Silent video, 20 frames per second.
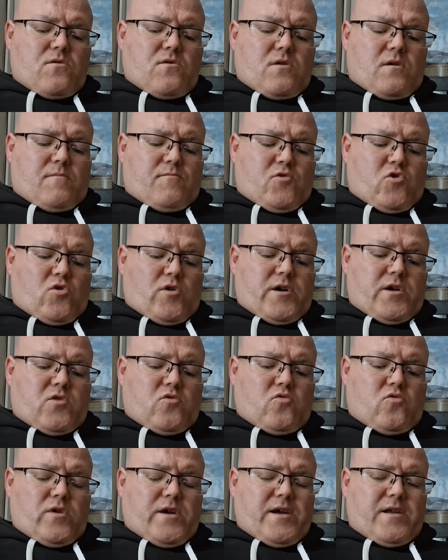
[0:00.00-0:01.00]
I'm going to
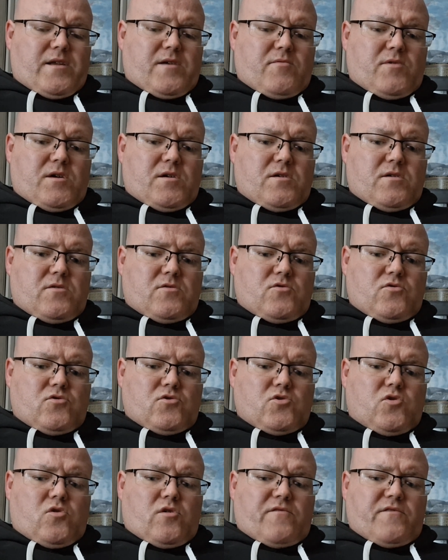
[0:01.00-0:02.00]
go anyway. You
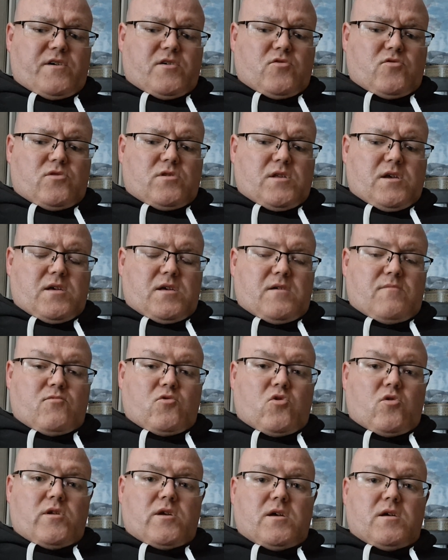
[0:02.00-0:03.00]
all have a good night. I'm
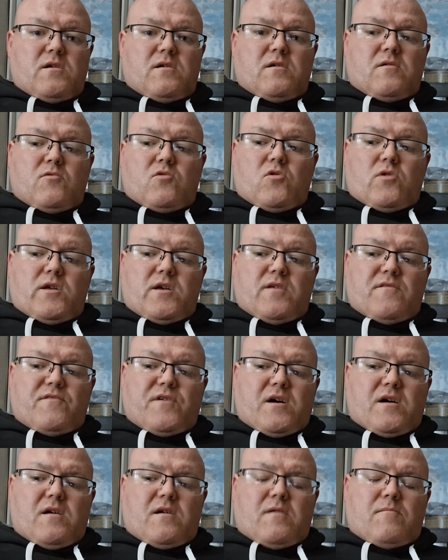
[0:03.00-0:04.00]

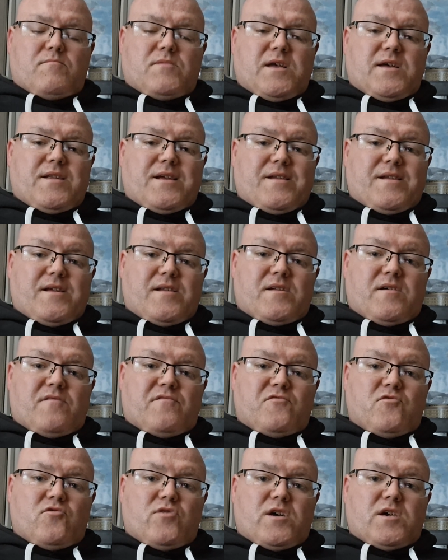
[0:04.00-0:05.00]
doing an
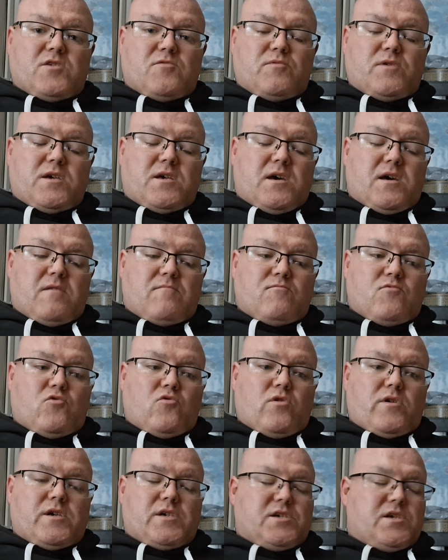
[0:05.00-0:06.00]
interview this weekend. I'm not
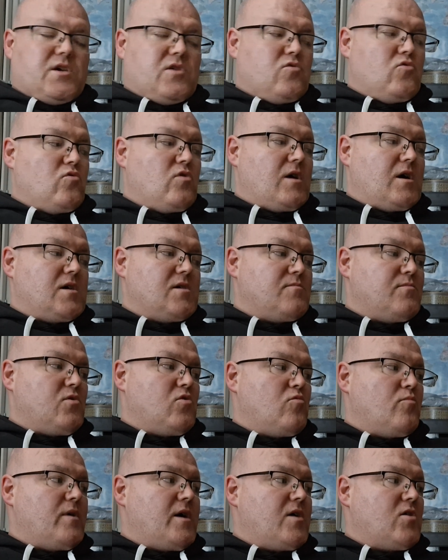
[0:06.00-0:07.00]
going to say who it is, but
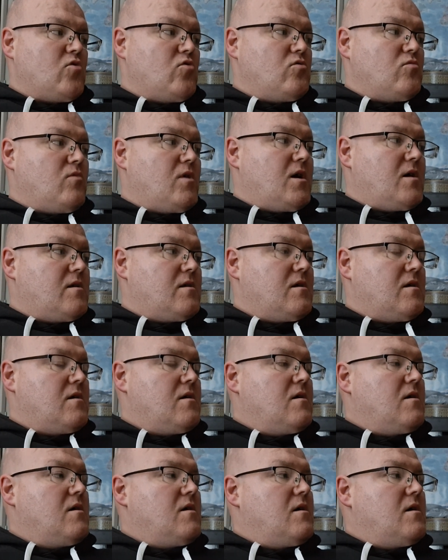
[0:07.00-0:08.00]
it'll be a good one.
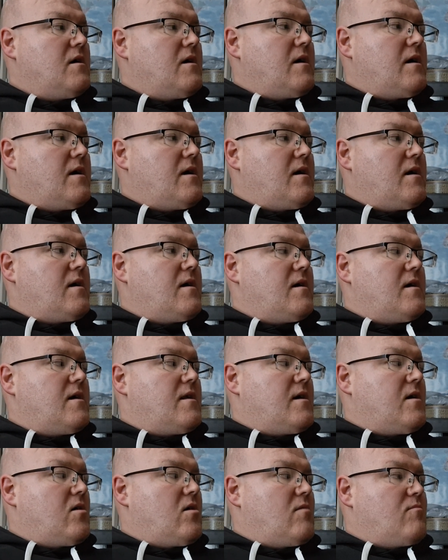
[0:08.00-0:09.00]
And
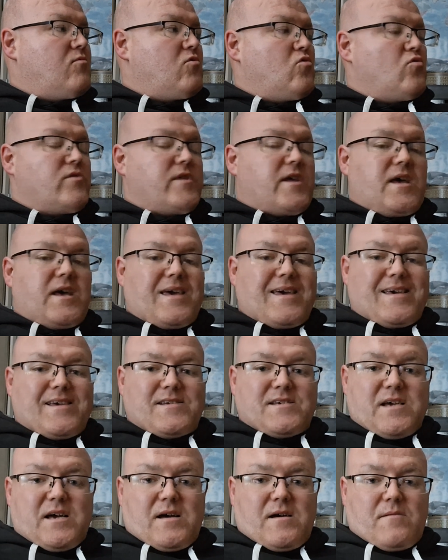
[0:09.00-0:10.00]
I'll upload it
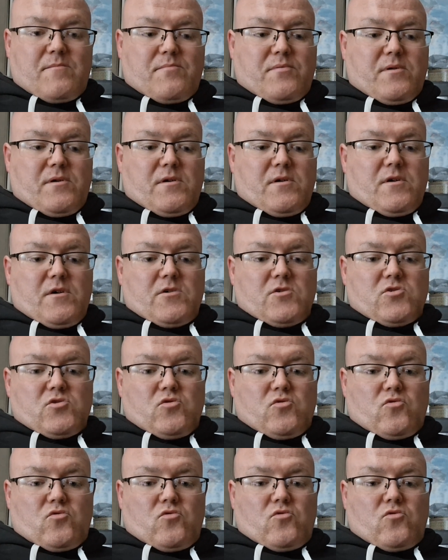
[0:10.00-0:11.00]
ASAP.
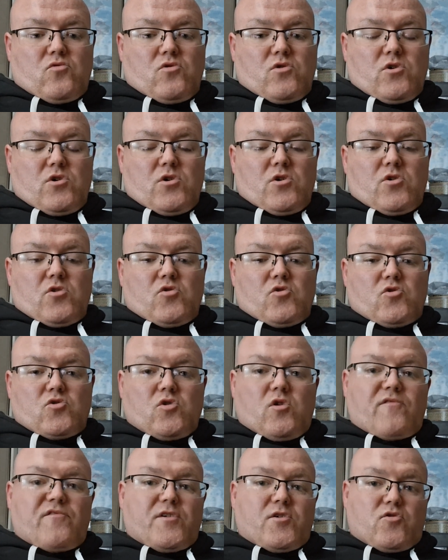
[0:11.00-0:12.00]
So, you
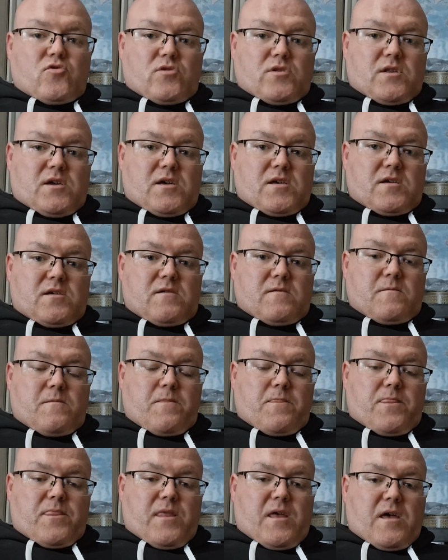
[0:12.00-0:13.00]
all have a good night.
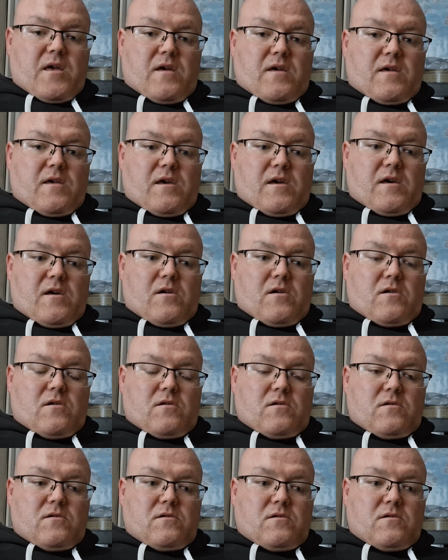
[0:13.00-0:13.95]
Take care.